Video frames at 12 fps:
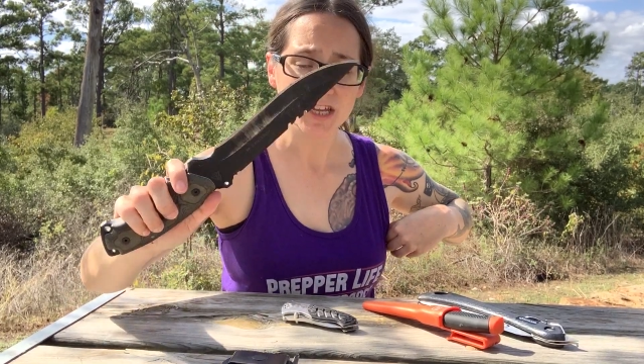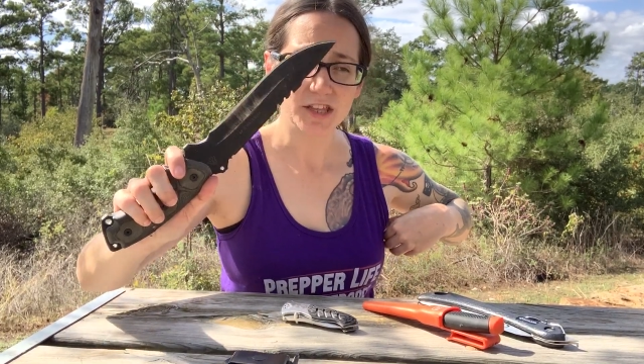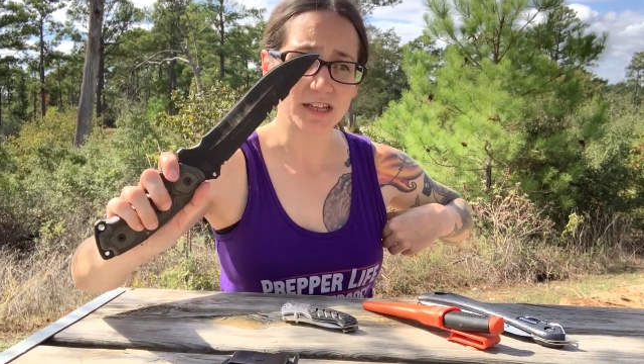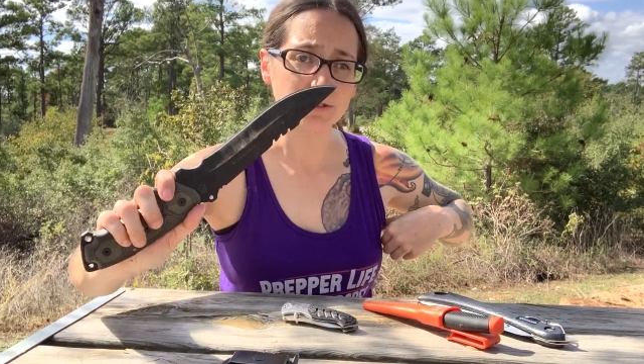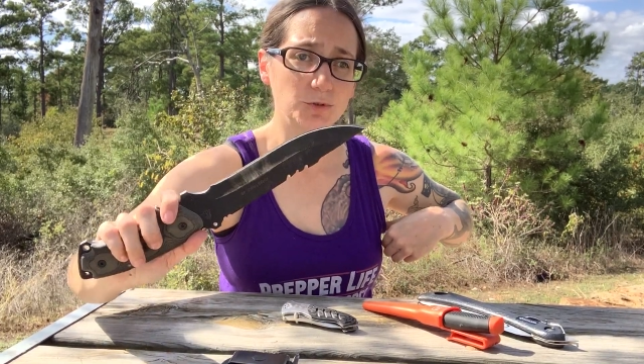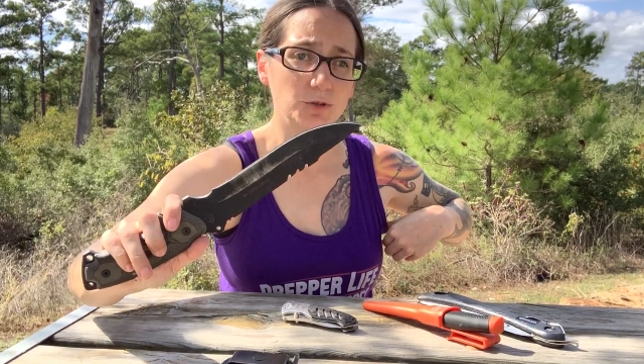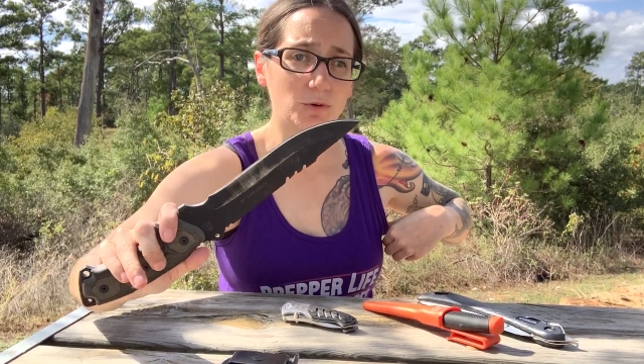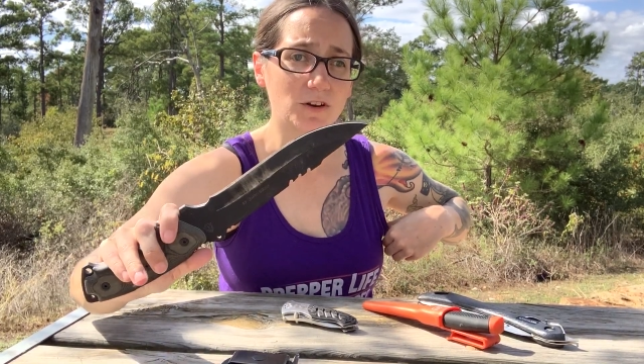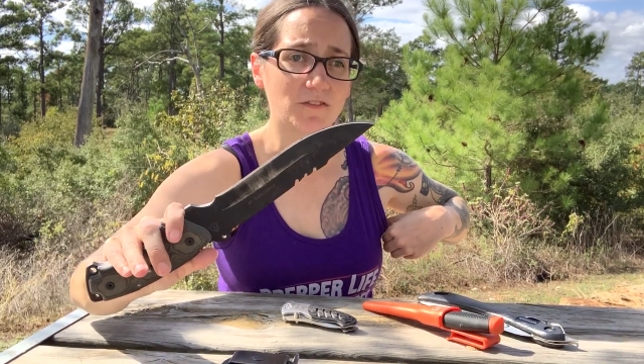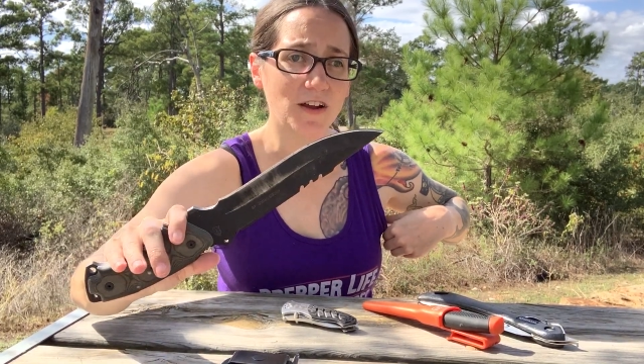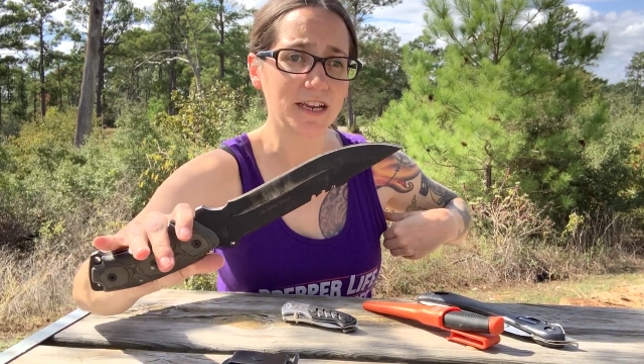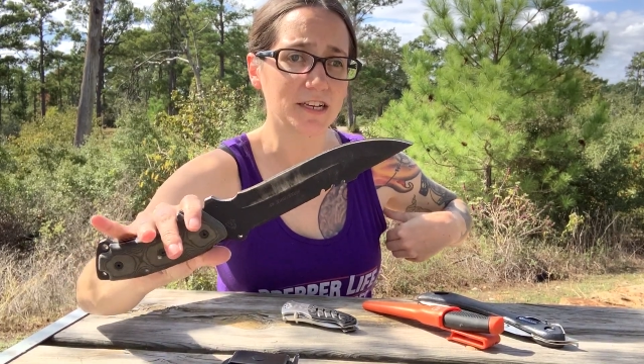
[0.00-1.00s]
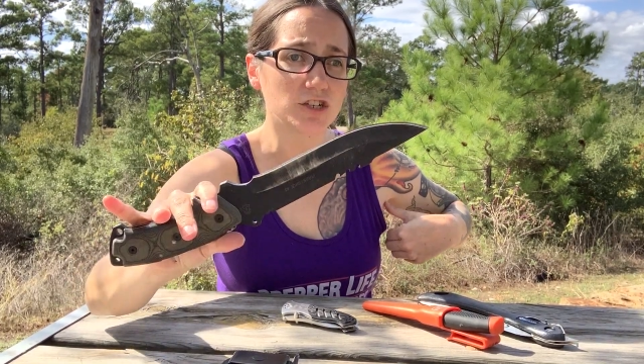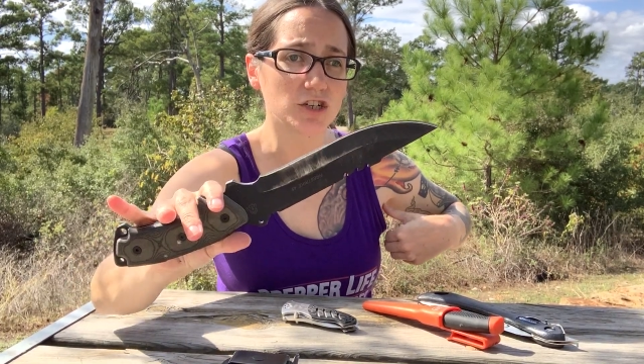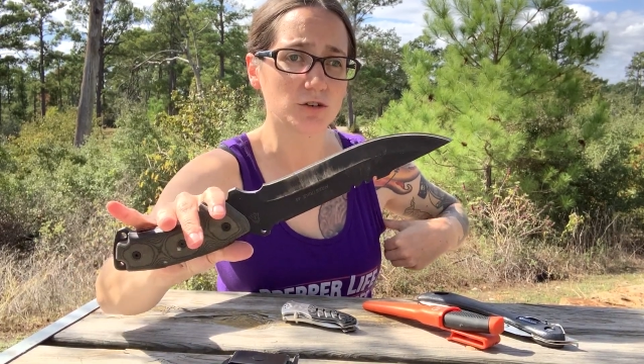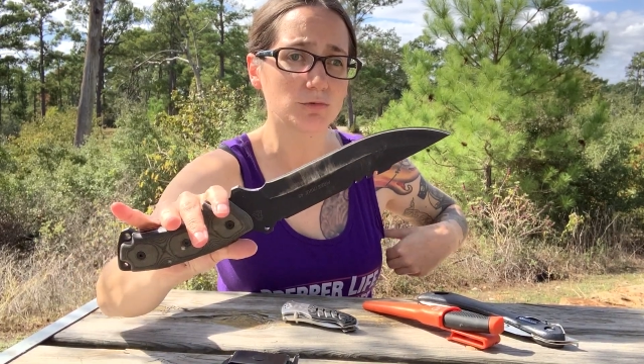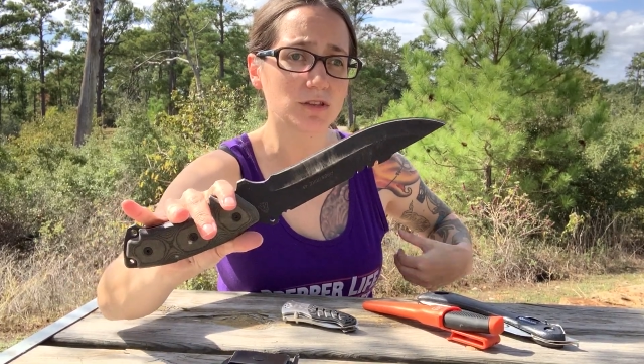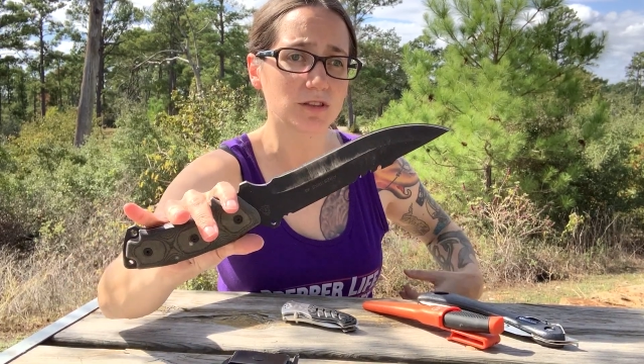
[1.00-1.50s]
That's what you wanna find, a
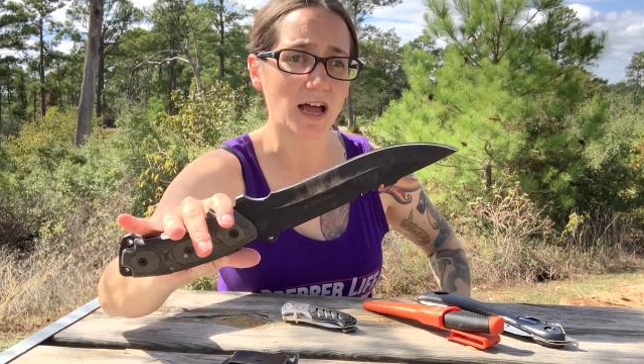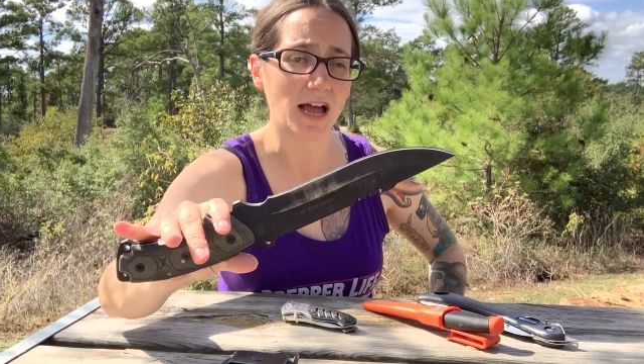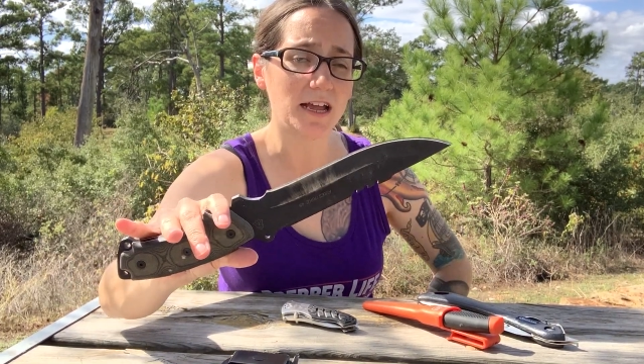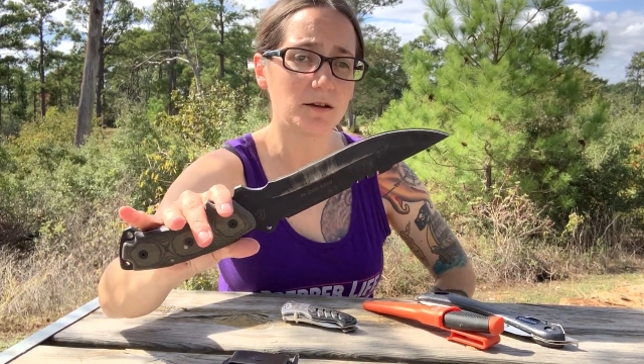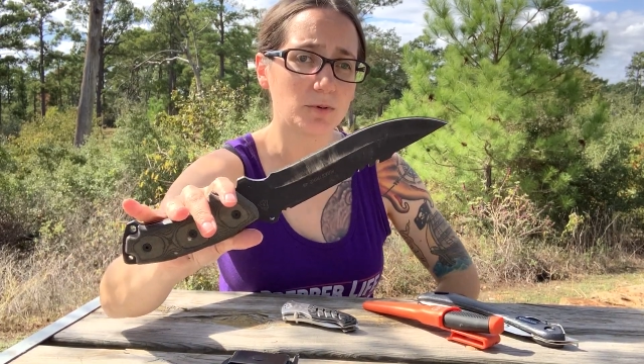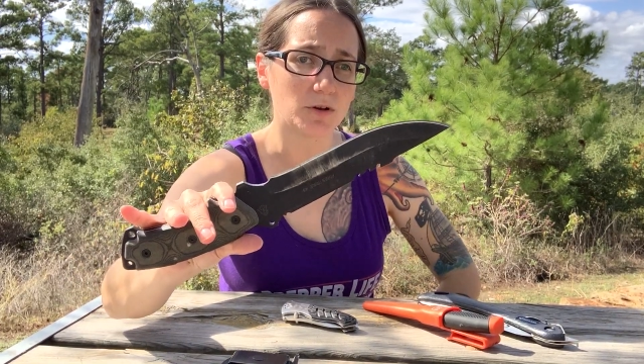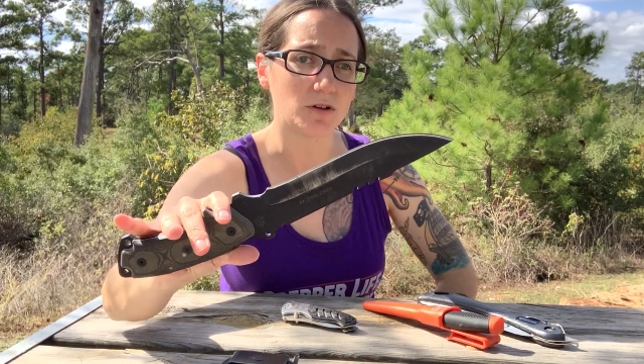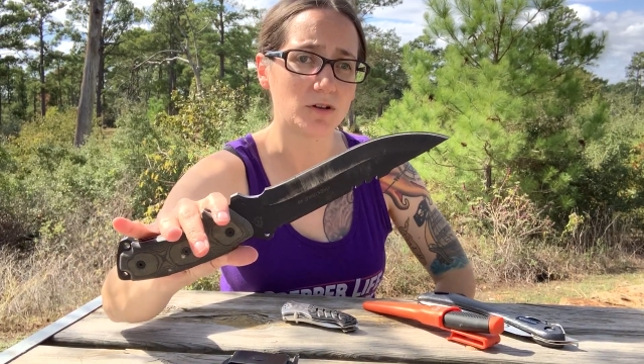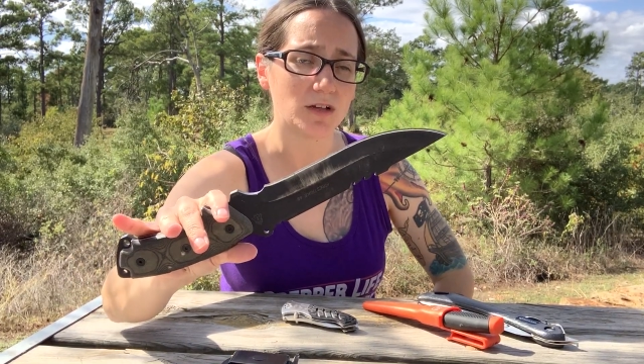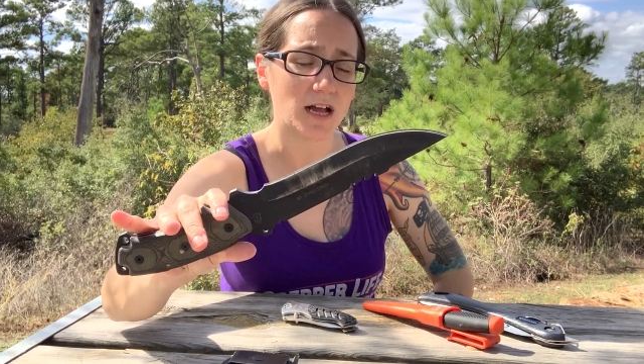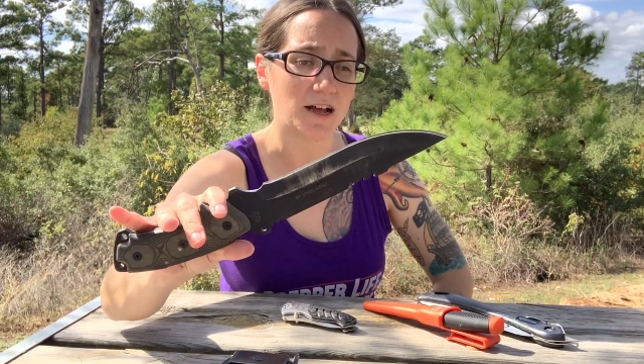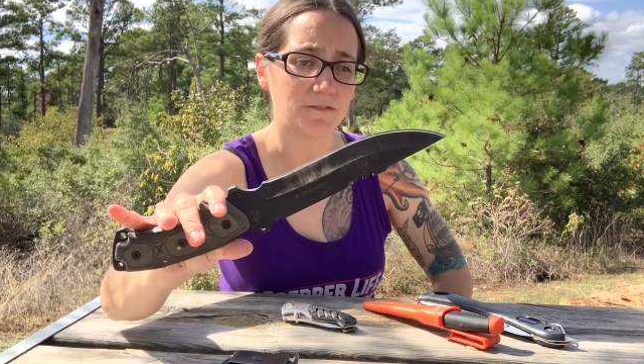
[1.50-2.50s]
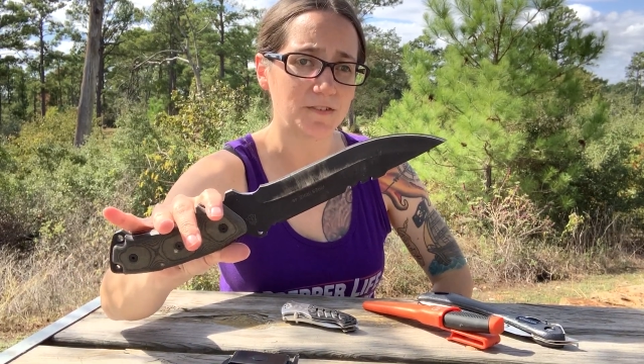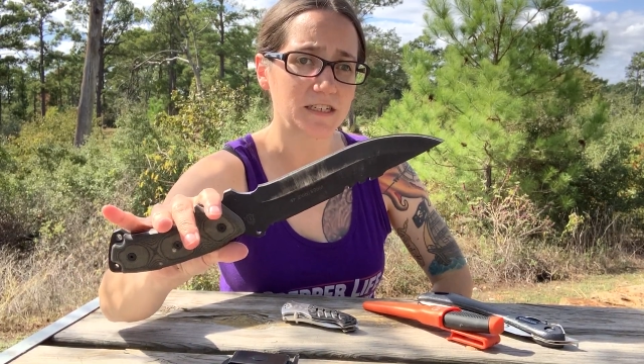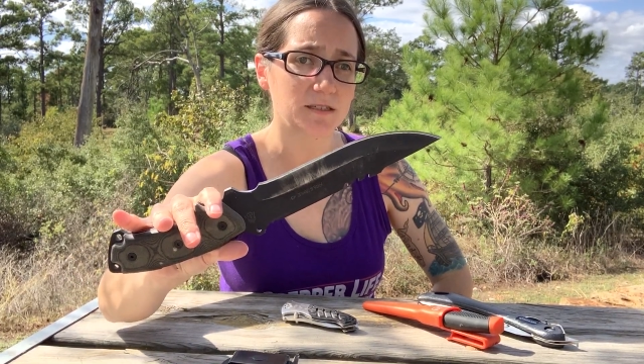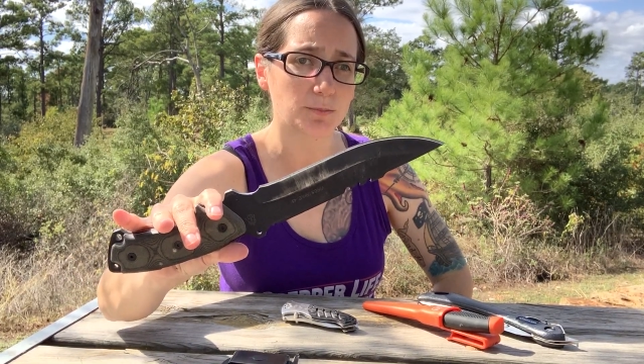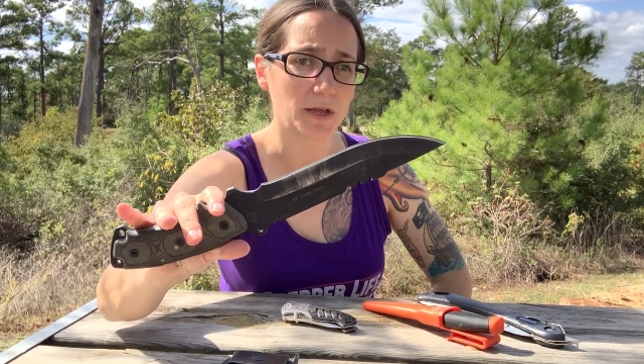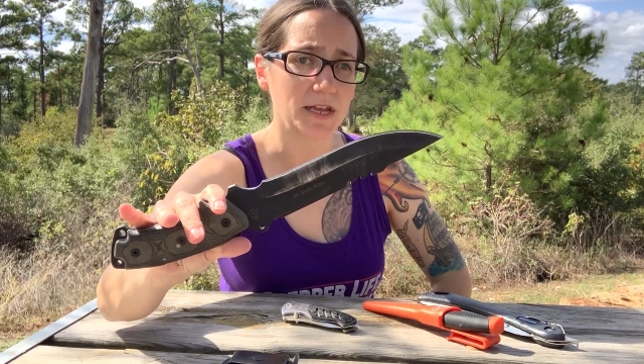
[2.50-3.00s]
good, reliable uh,
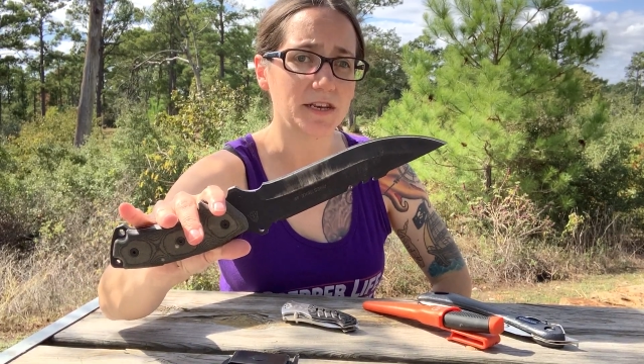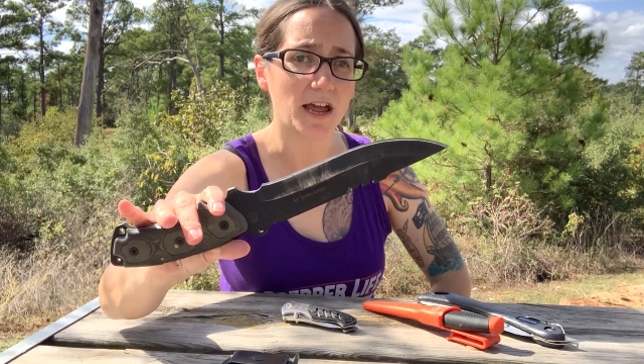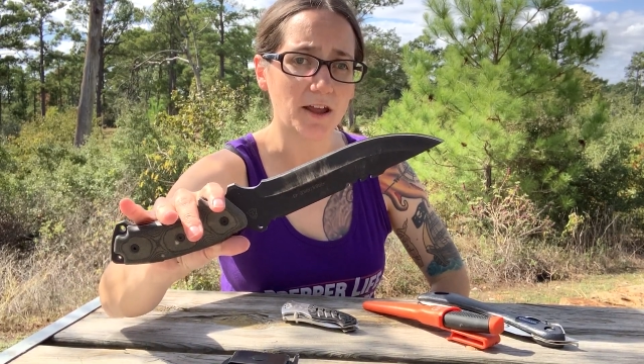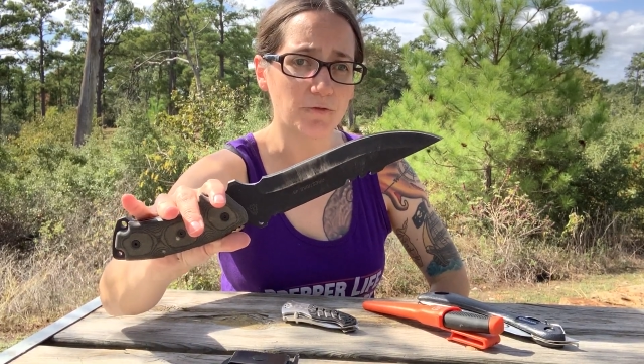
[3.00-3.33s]
fixed blade knife